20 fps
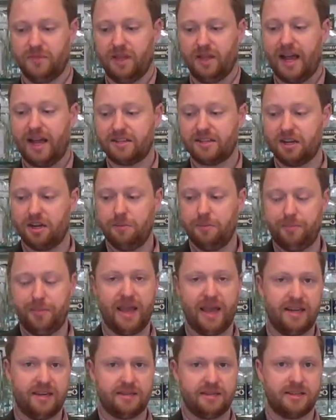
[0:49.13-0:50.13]
That's our
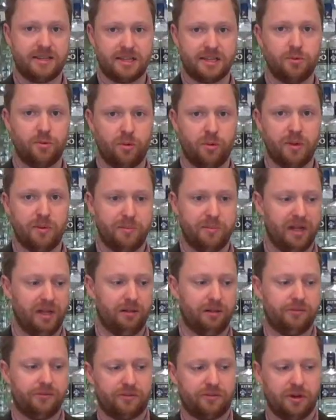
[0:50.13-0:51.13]
base, this is what we
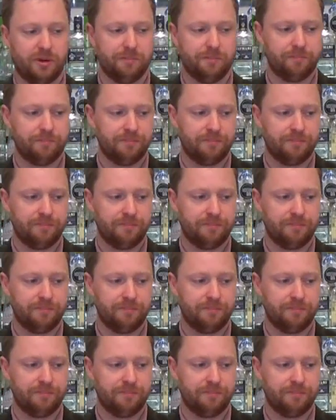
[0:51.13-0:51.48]
build from.